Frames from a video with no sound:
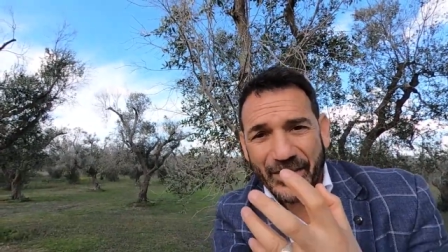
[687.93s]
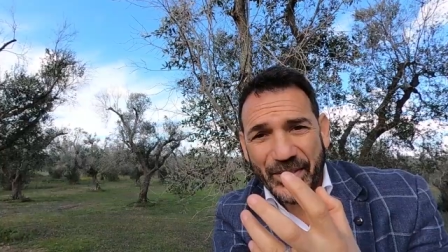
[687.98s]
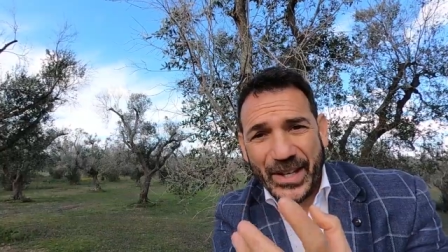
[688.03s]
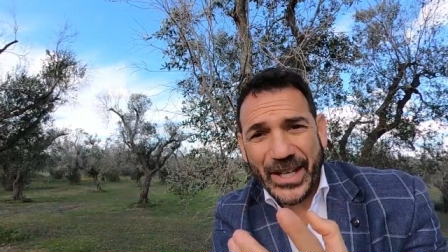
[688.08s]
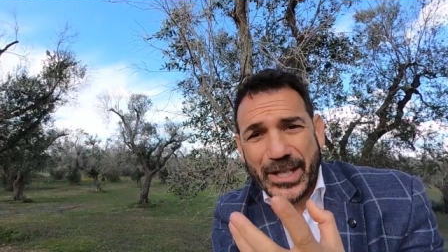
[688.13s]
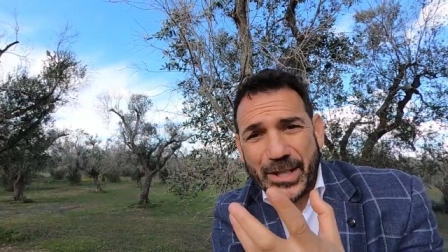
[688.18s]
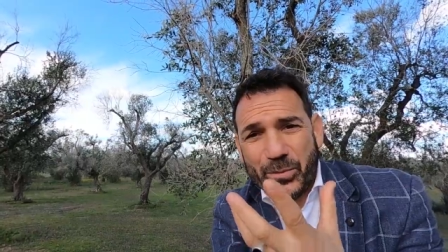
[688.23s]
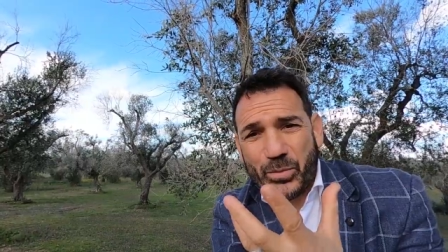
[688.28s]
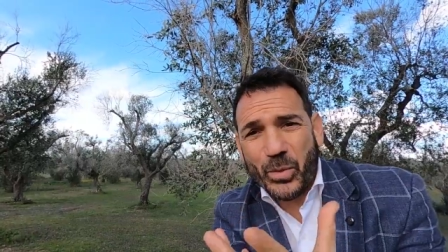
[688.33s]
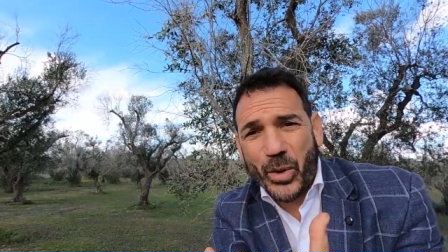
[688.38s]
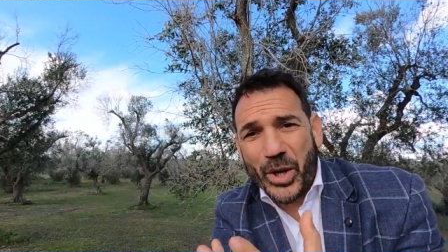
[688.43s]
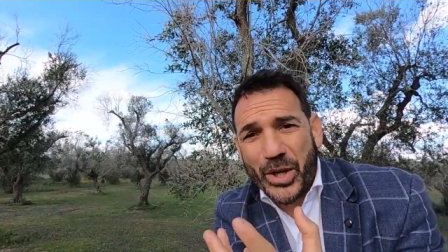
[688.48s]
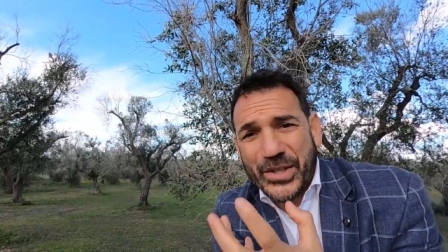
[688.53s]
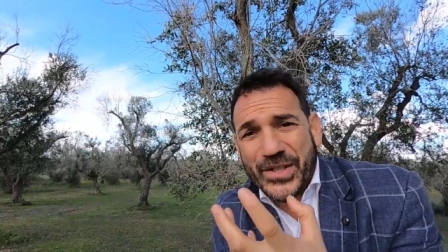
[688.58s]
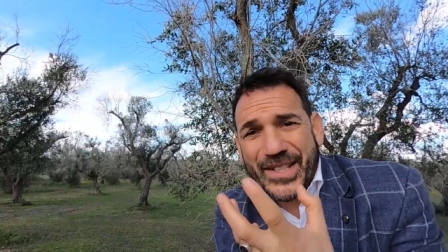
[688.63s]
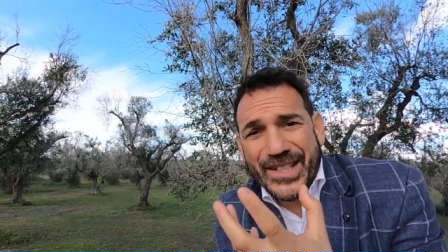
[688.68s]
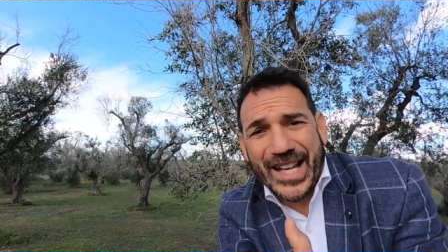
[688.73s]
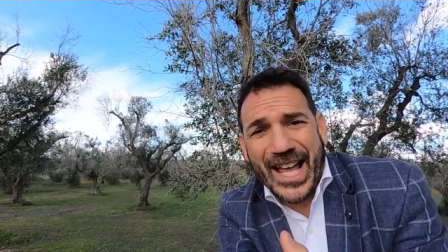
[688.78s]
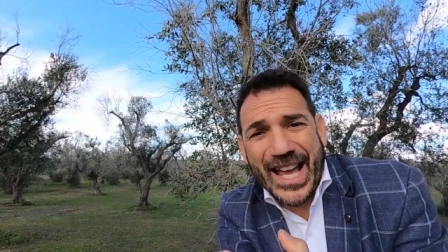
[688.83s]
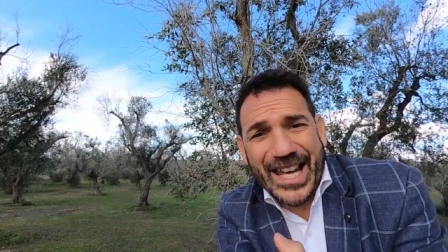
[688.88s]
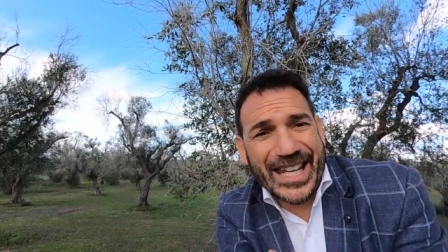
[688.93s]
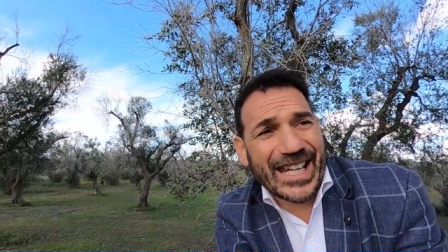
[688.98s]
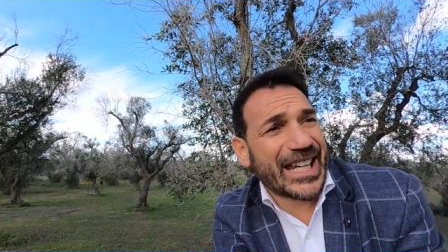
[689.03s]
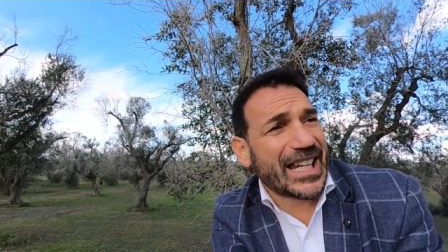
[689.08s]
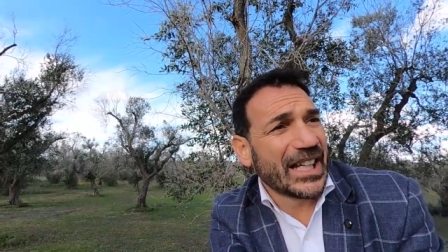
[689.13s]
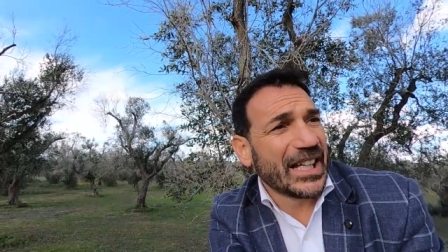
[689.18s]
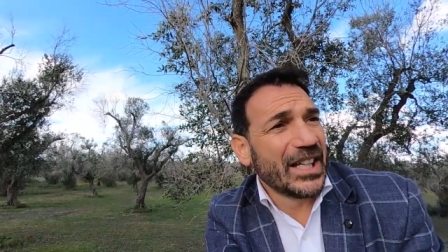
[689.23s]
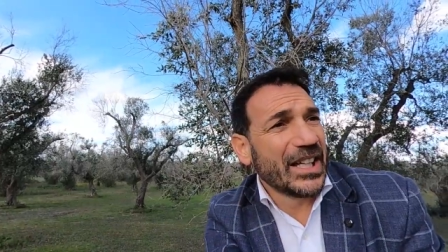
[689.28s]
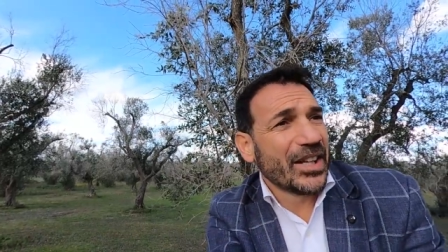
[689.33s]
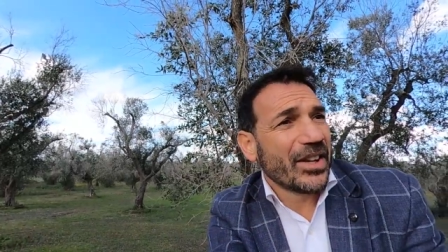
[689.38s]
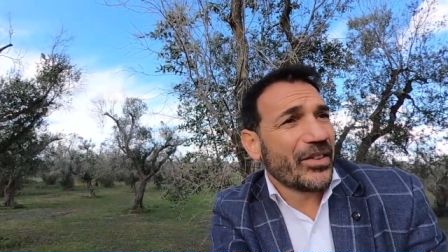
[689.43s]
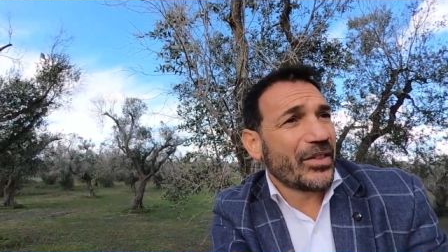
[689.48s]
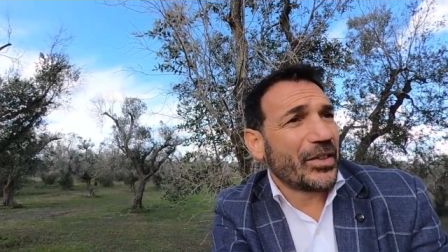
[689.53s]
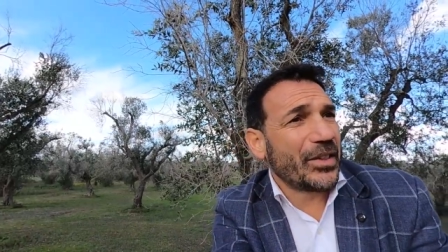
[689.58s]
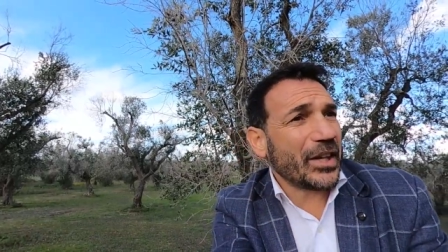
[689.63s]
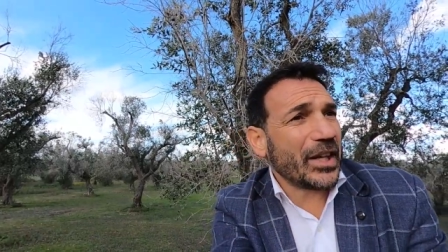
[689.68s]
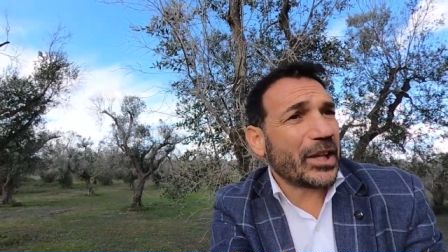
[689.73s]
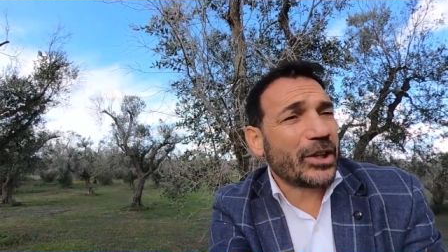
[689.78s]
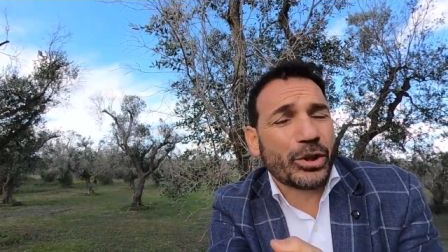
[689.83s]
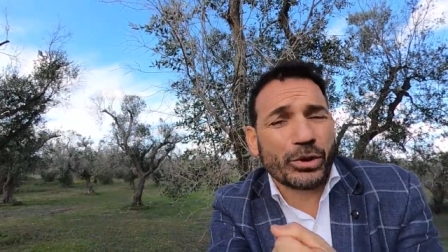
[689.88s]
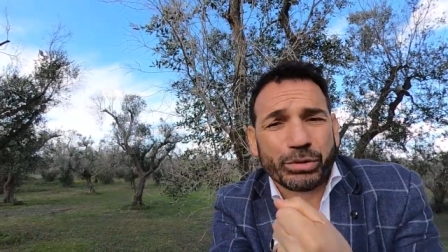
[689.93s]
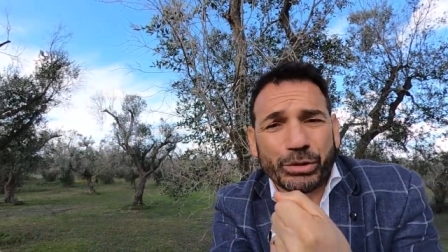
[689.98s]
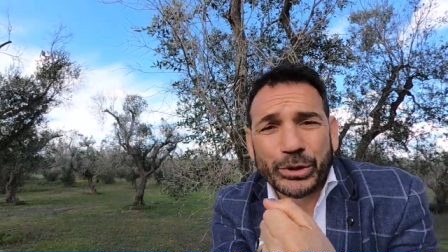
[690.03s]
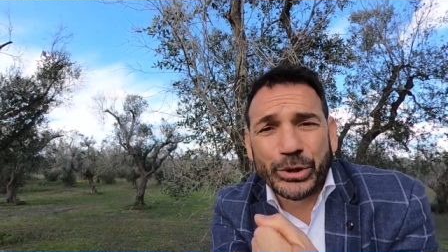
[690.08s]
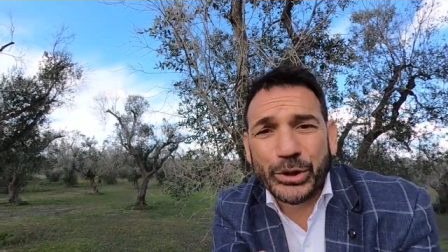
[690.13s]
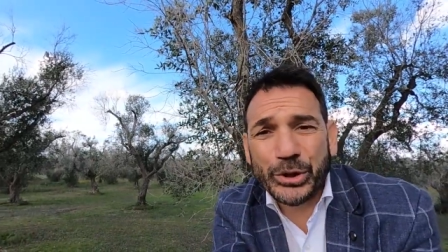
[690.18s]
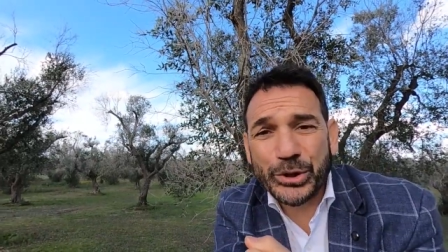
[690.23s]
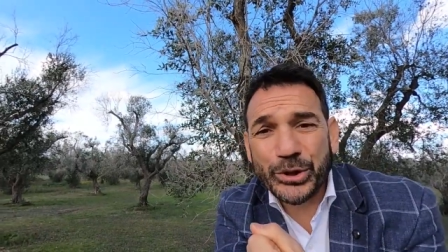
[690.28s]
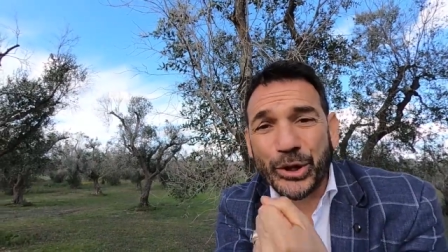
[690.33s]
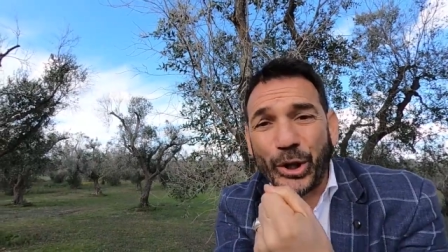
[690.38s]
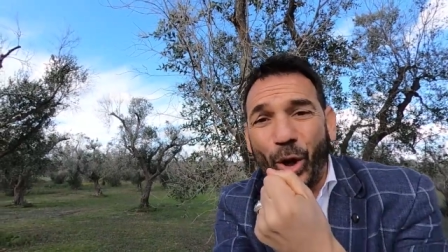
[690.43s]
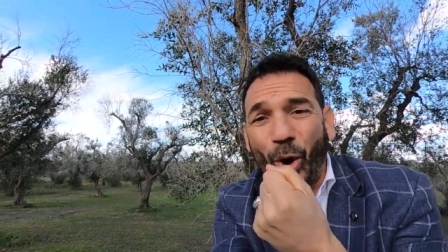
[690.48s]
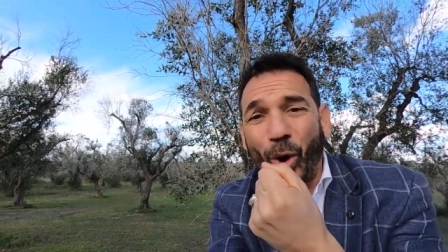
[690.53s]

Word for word: This was like the crude